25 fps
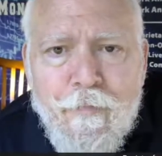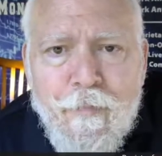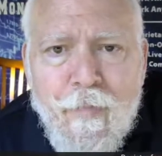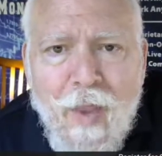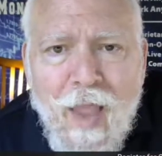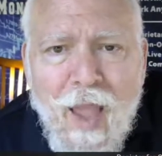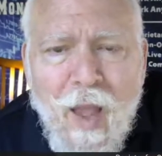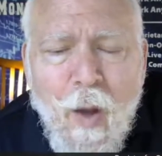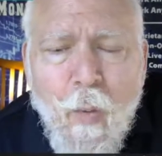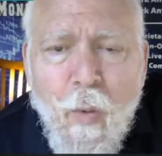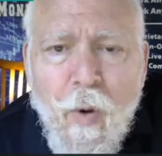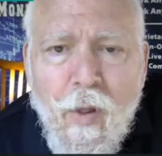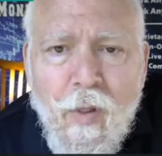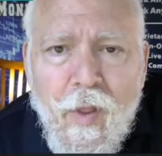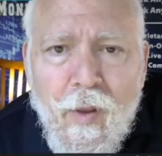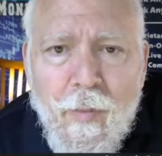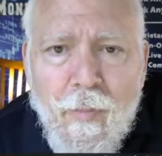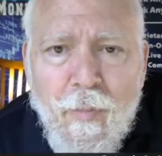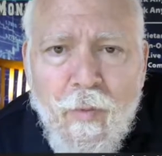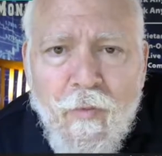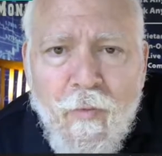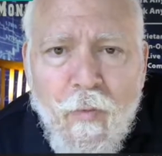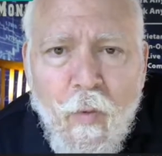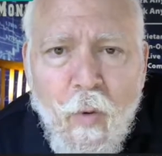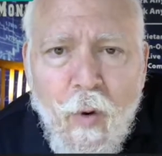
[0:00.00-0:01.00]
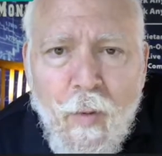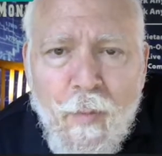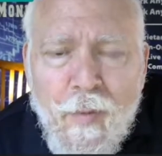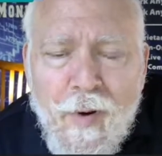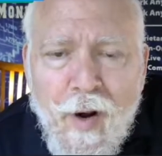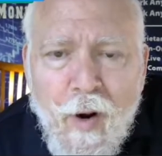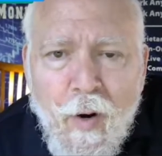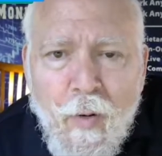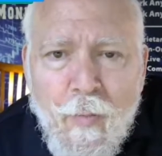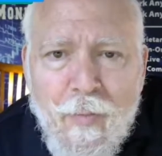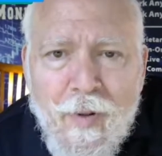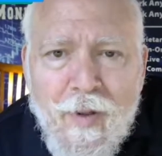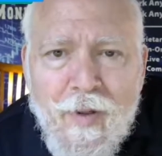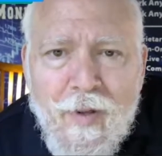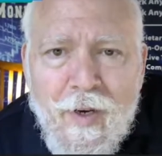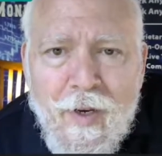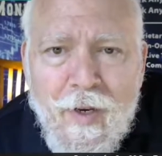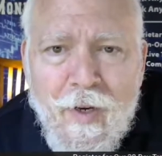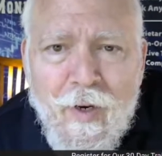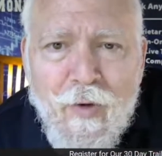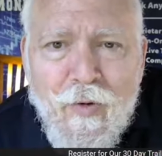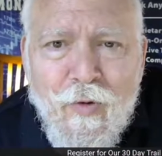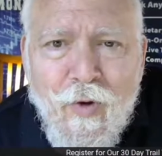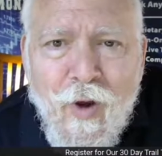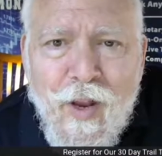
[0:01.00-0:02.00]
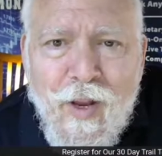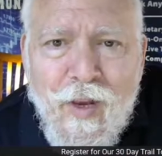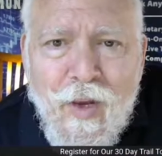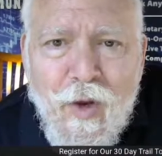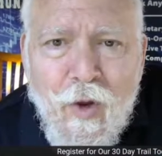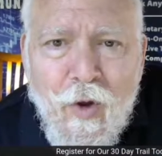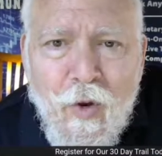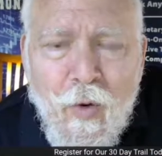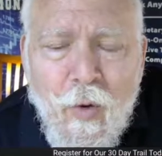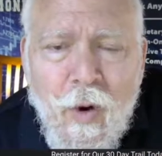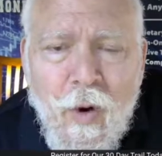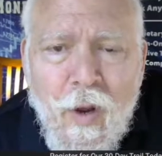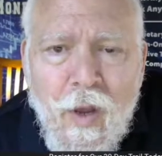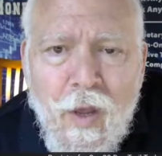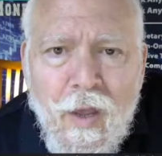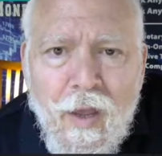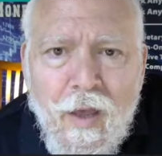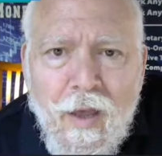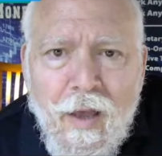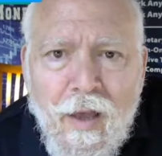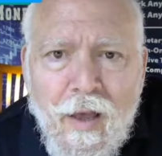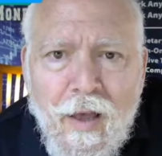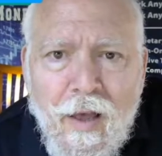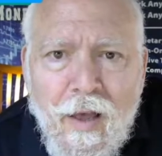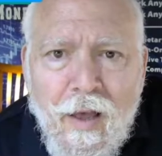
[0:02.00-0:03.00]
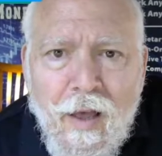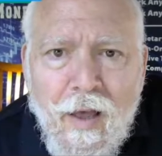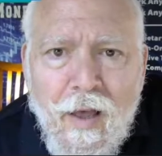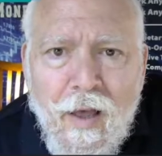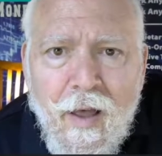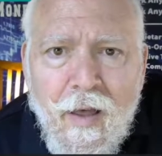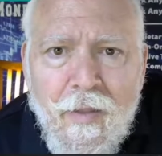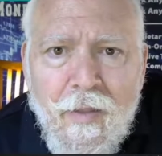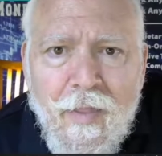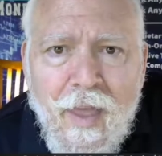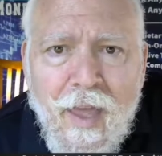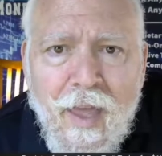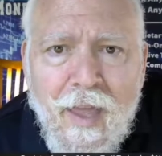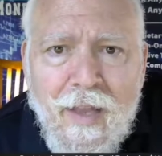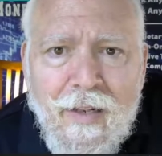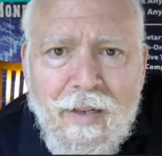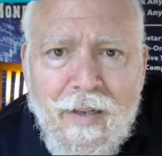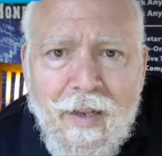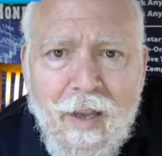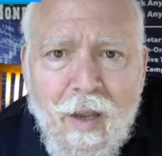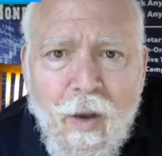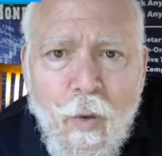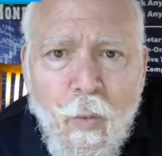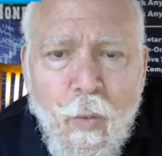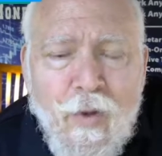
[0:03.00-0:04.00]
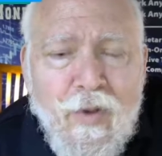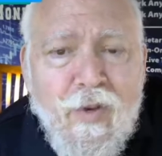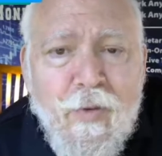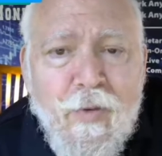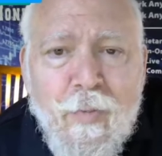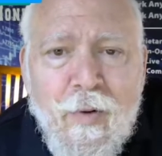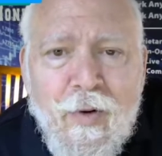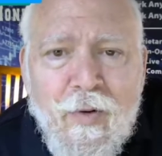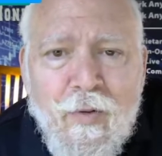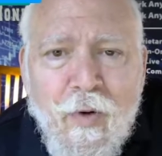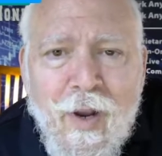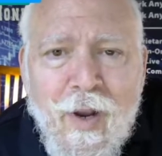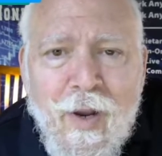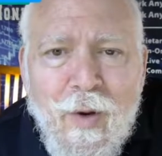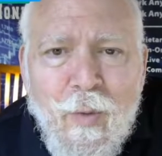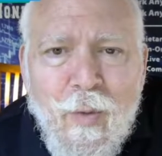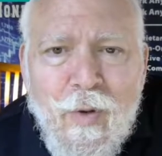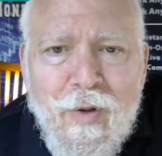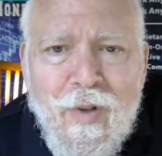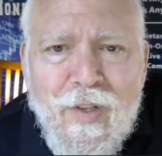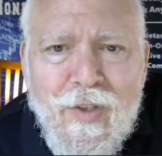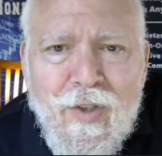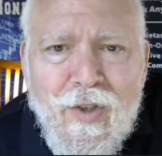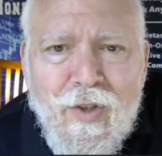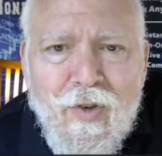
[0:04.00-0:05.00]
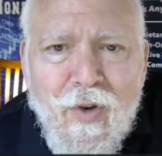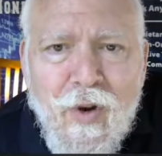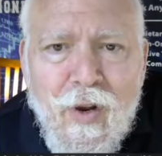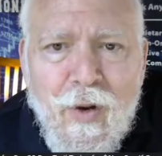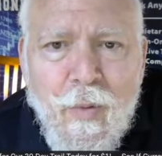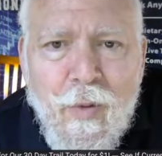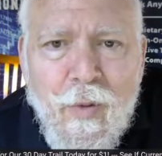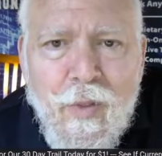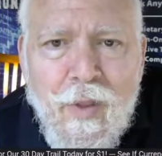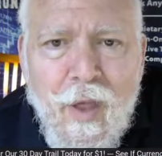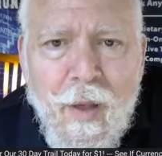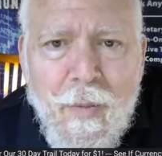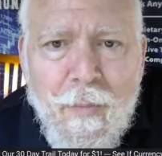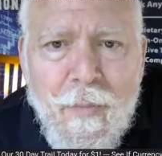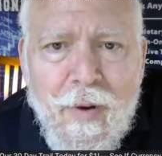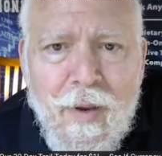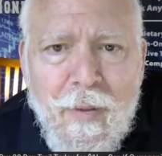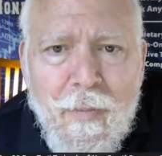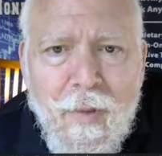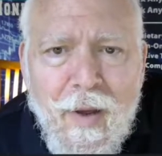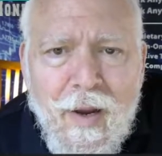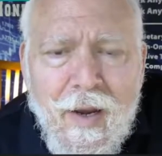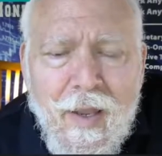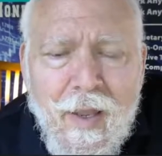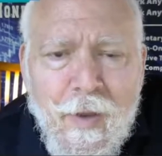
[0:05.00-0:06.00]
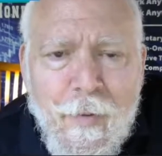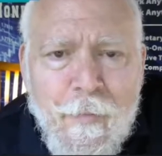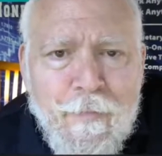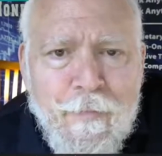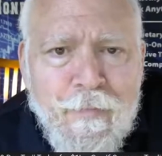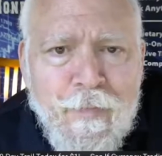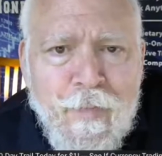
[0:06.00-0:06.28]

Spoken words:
how well they perform and our ability to train you that once you've been trained, we'll let you trade with company money.